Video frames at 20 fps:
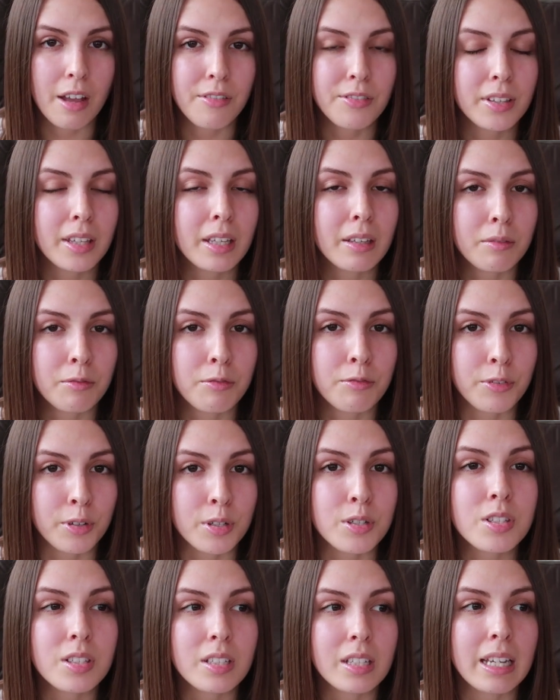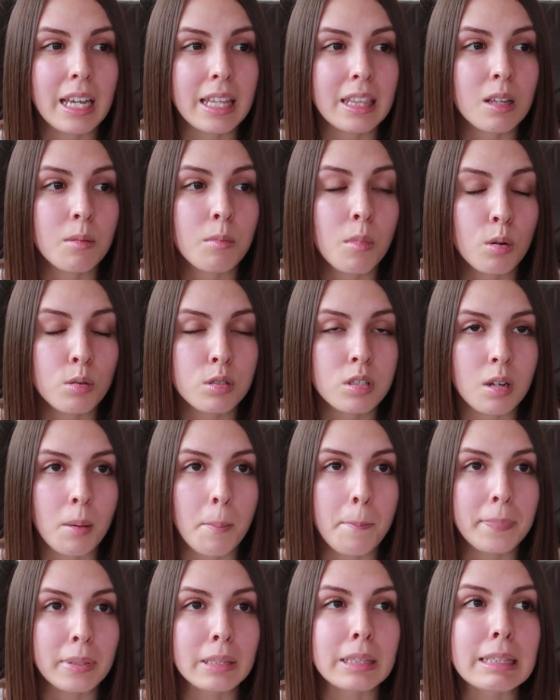I feel like, firstly, and the
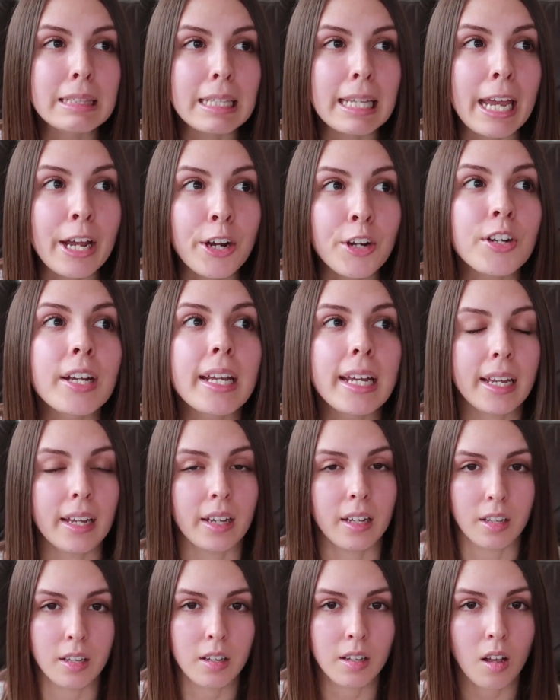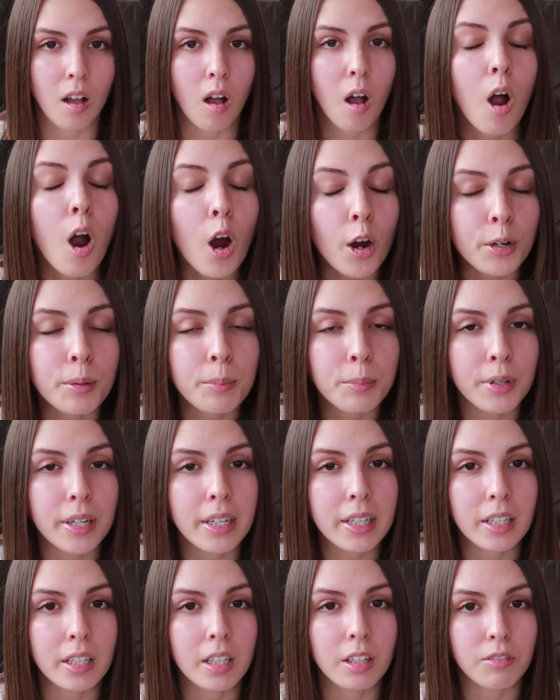most blaring,
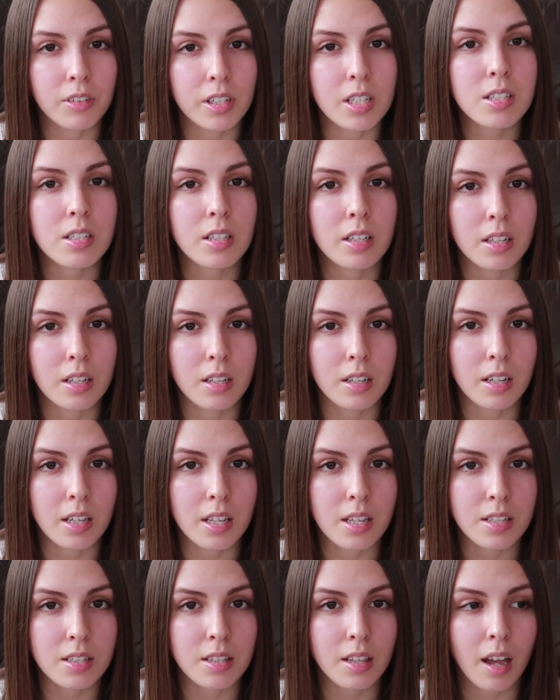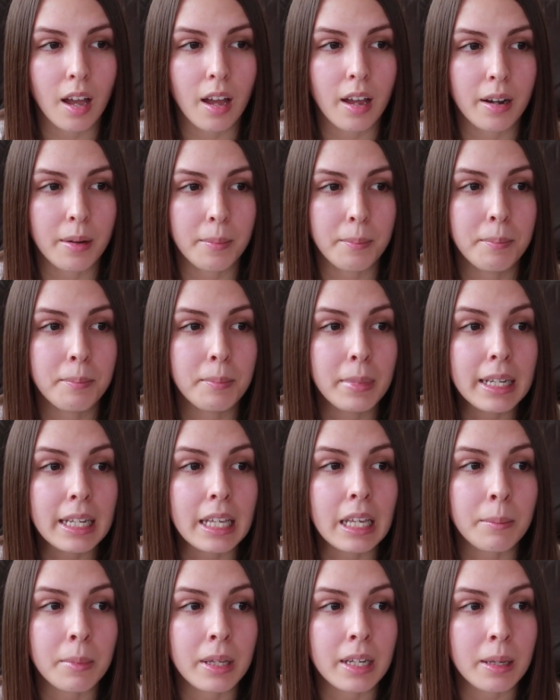heartbreaking reason is that
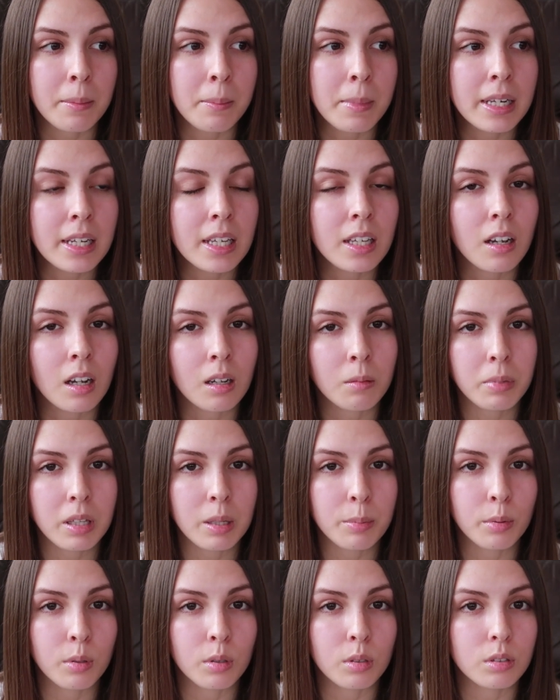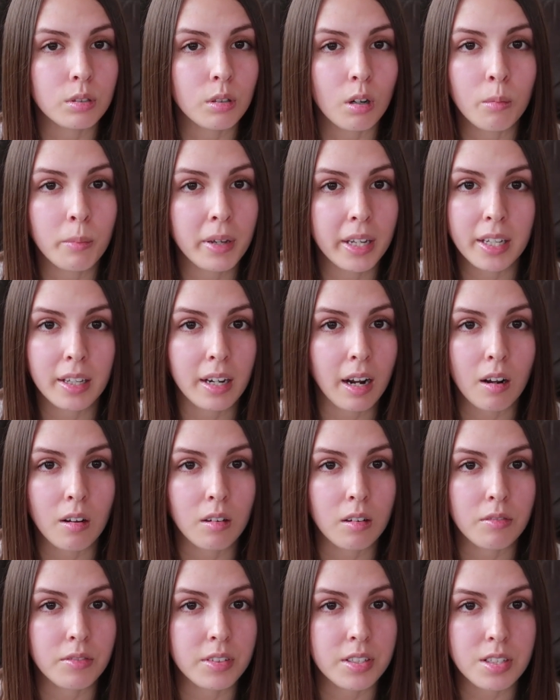many young people don't make it
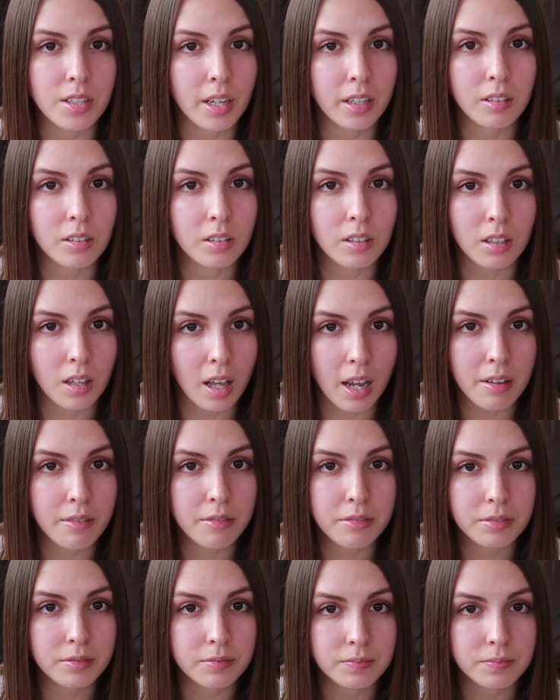out of this cycle alive.